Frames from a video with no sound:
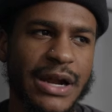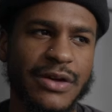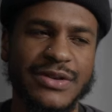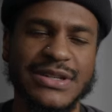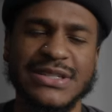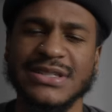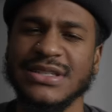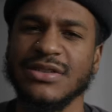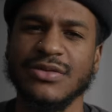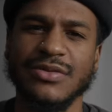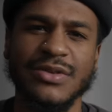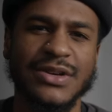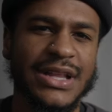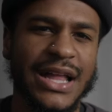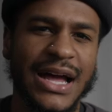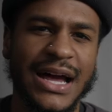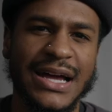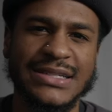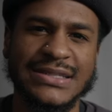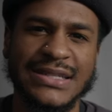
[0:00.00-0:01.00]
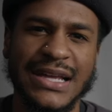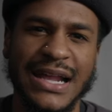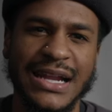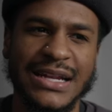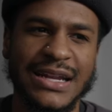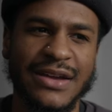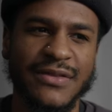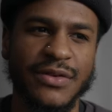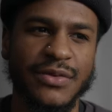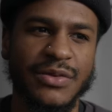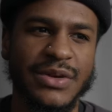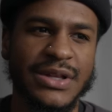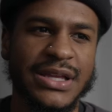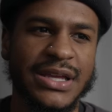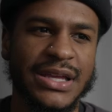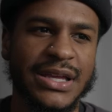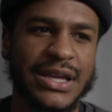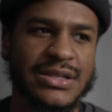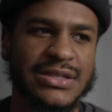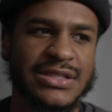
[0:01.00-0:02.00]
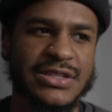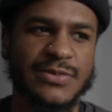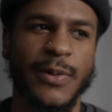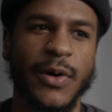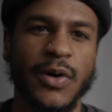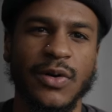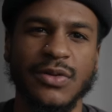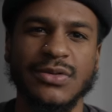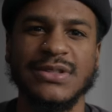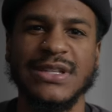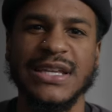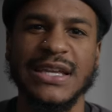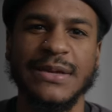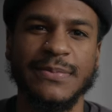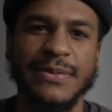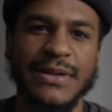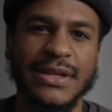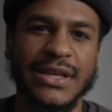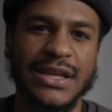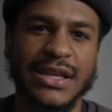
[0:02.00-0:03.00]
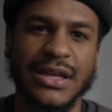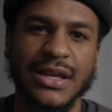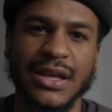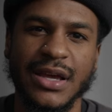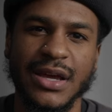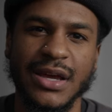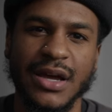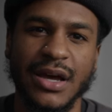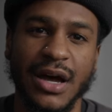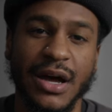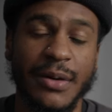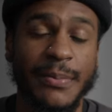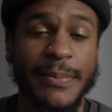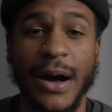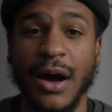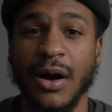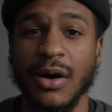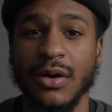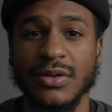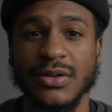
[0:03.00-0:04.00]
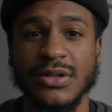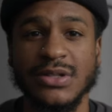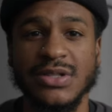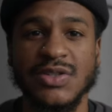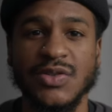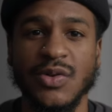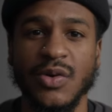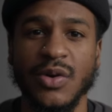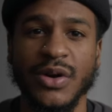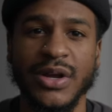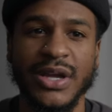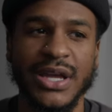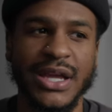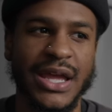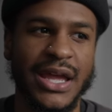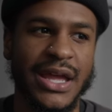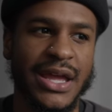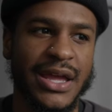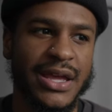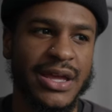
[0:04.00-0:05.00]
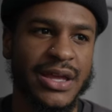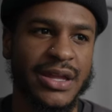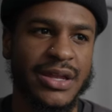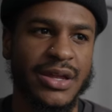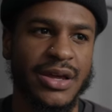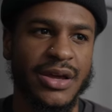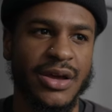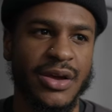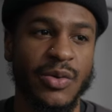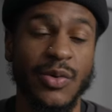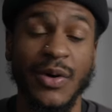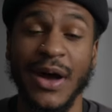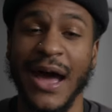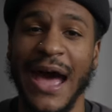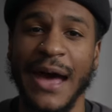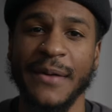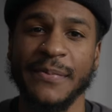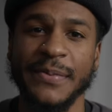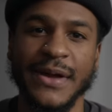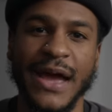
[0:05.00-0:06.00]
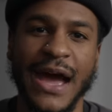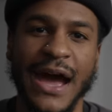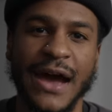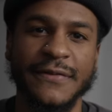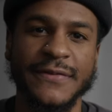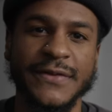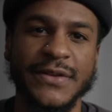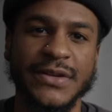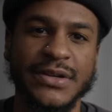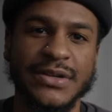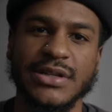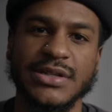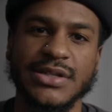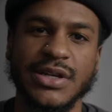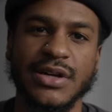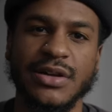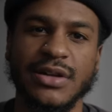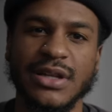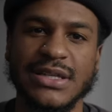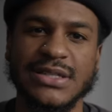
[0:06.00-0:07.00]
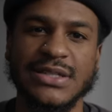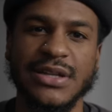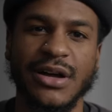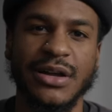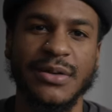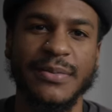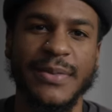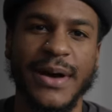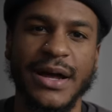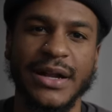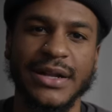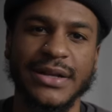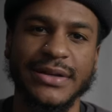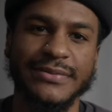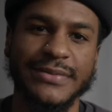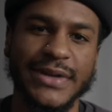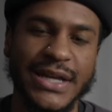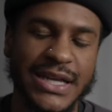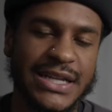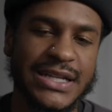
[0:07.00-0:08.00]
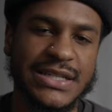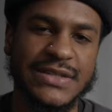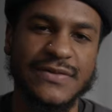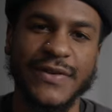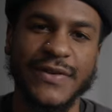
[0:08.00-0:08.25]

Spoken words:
I recently realized that I never really spoke deeply about the story and what happened after. So let's talk about it in this